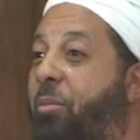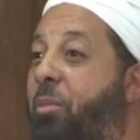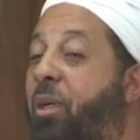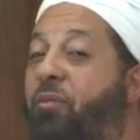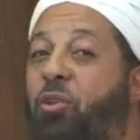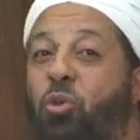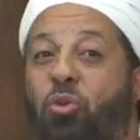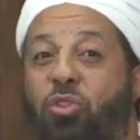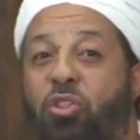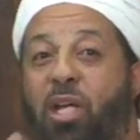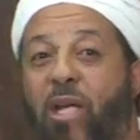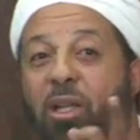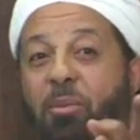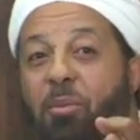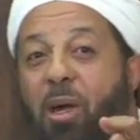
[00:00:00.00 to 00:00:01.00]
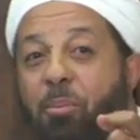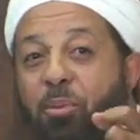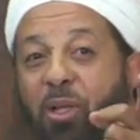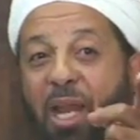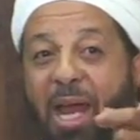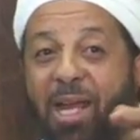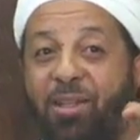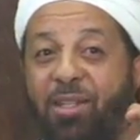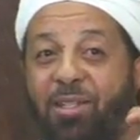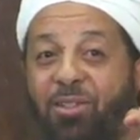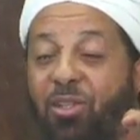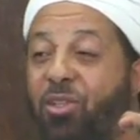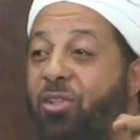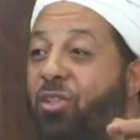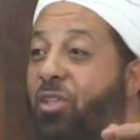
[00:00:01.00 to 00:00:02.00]
but if you tell them, apply this
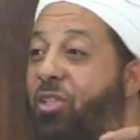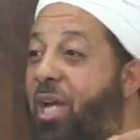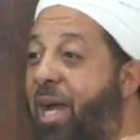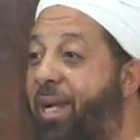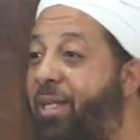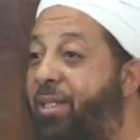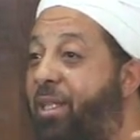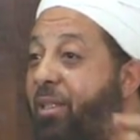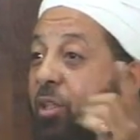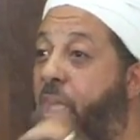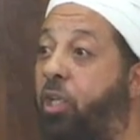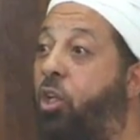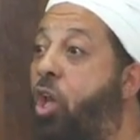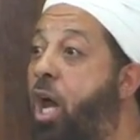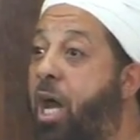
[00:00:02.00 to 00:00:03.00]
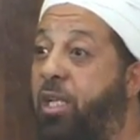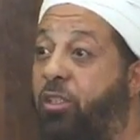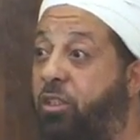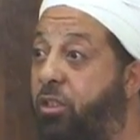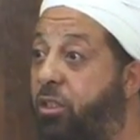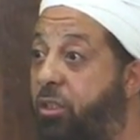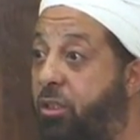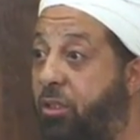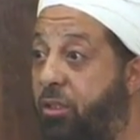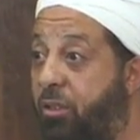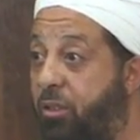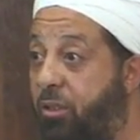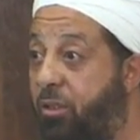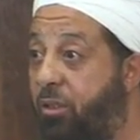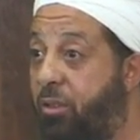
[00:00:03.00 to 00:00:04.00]
to the society, they're lost.
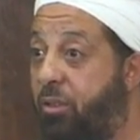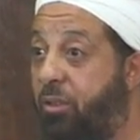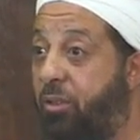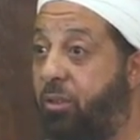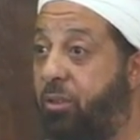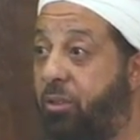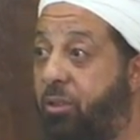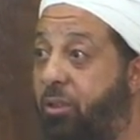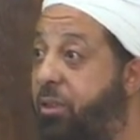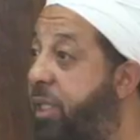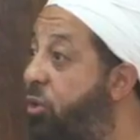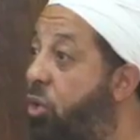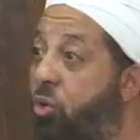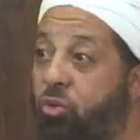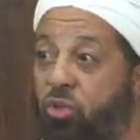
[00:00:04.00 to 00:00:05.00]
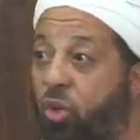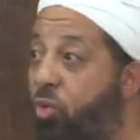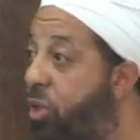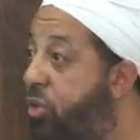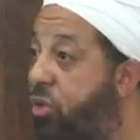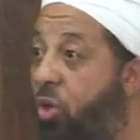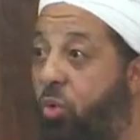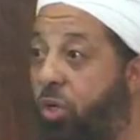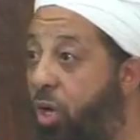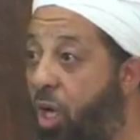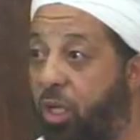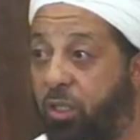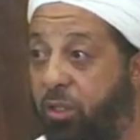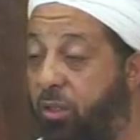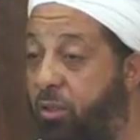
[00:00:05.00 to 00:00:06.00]
Because they don't know what's going
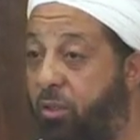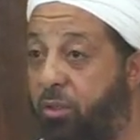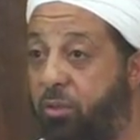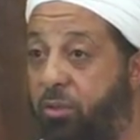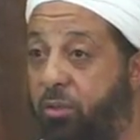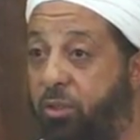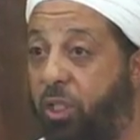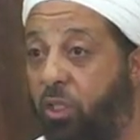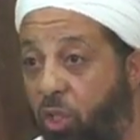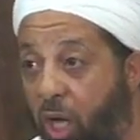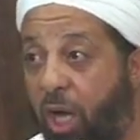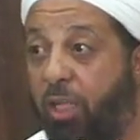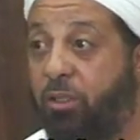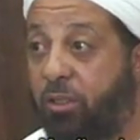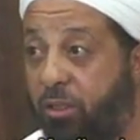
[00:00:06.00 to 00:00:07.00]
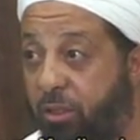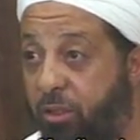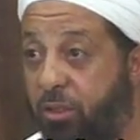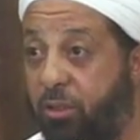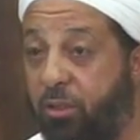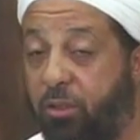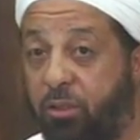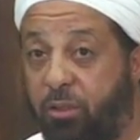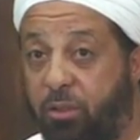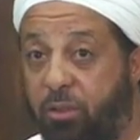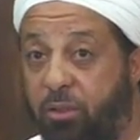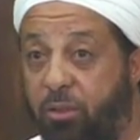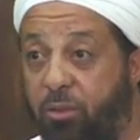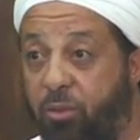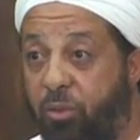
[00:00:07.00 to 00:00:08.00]
on. They're lost.
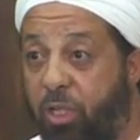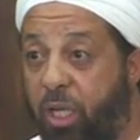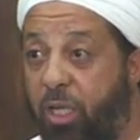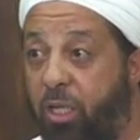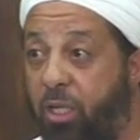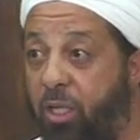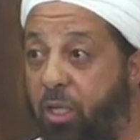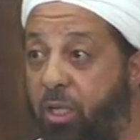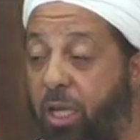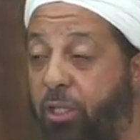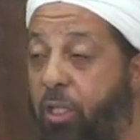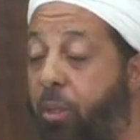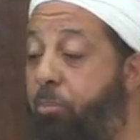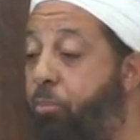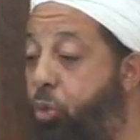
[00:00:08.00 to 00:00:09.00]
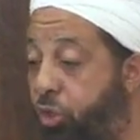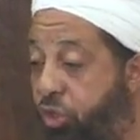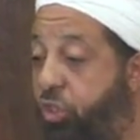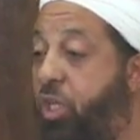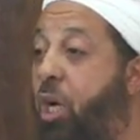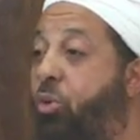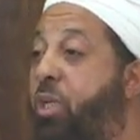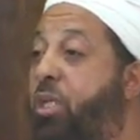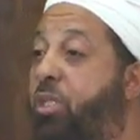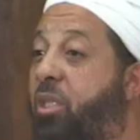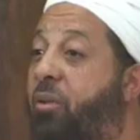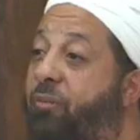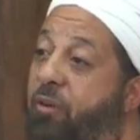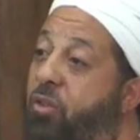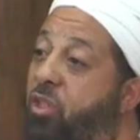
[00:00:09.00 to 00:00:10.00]
Okay? And they're pushed out into
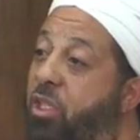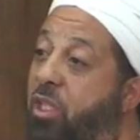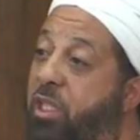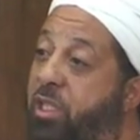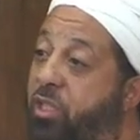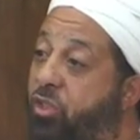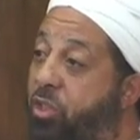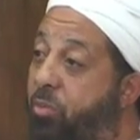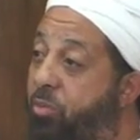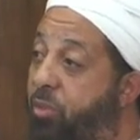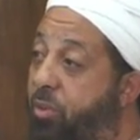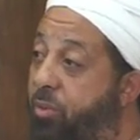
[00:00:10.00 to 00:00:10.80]
the front of the leadership.